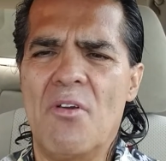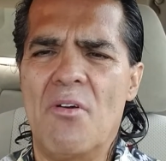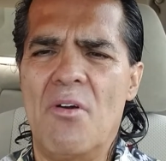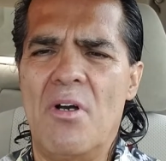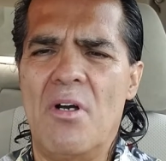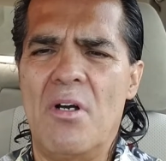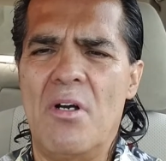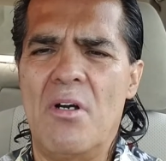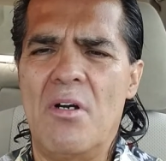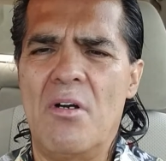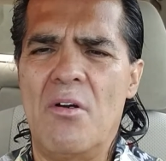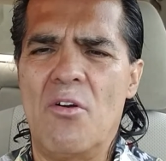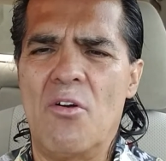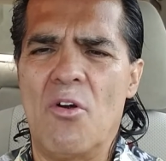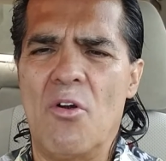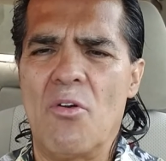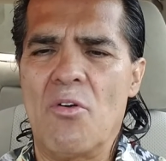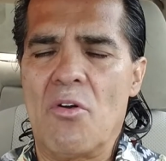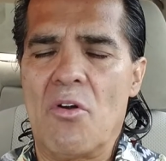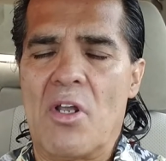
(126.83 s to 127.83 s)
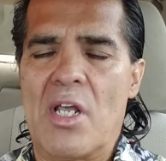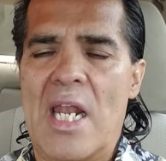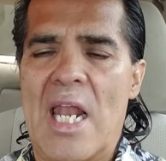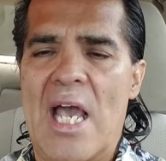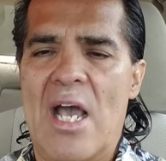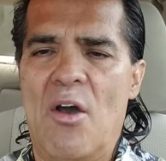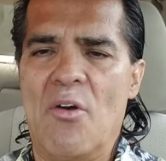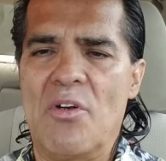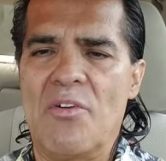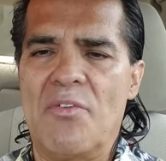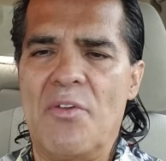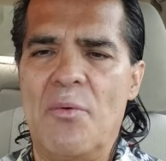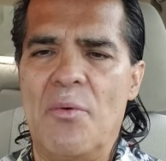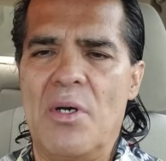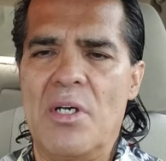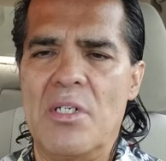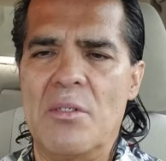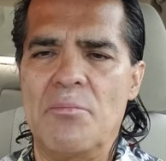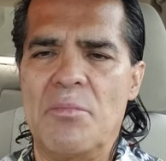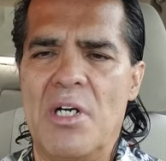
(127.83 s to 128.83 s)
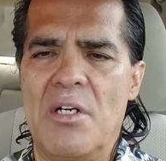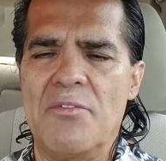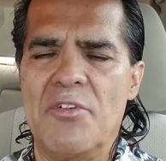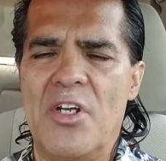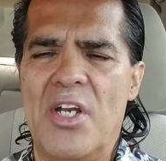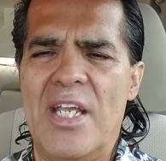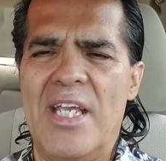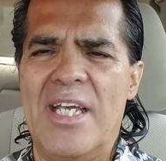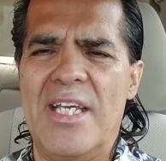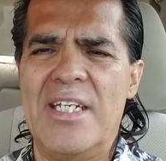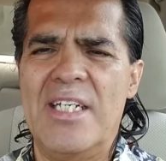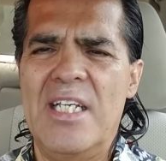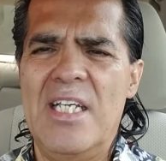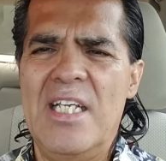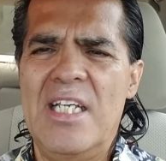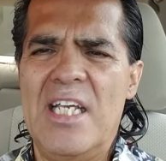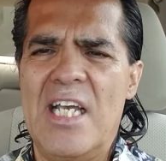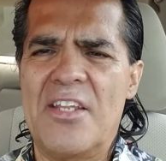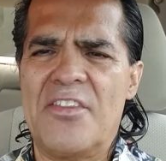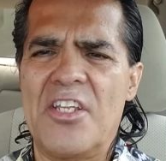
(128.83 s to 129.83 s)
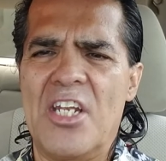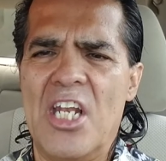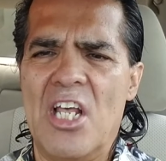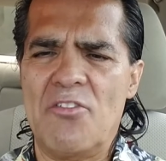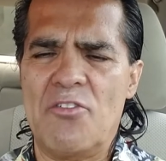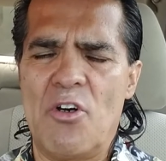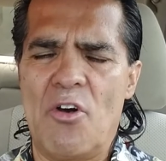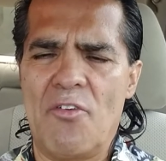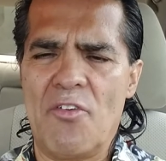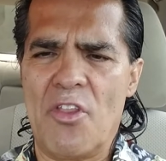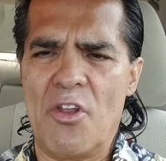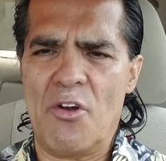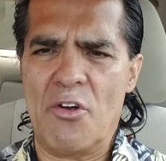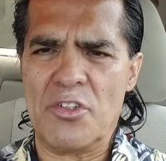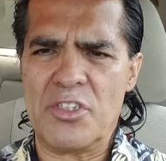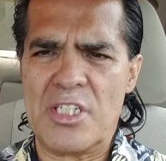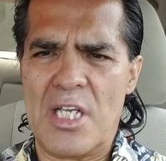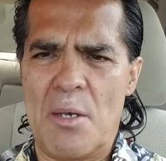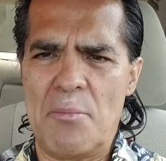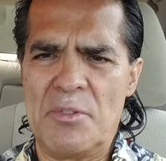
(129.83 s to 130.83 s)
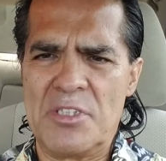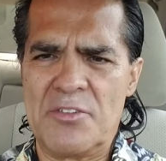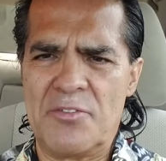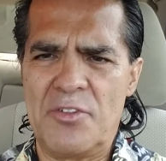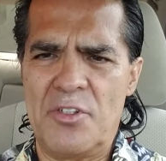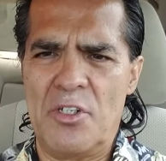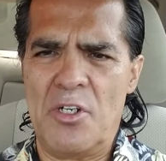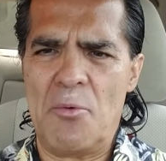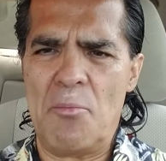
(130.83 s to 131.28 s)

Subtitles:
or cloud, if you want, above your head at the level of the Earth's atmosphere.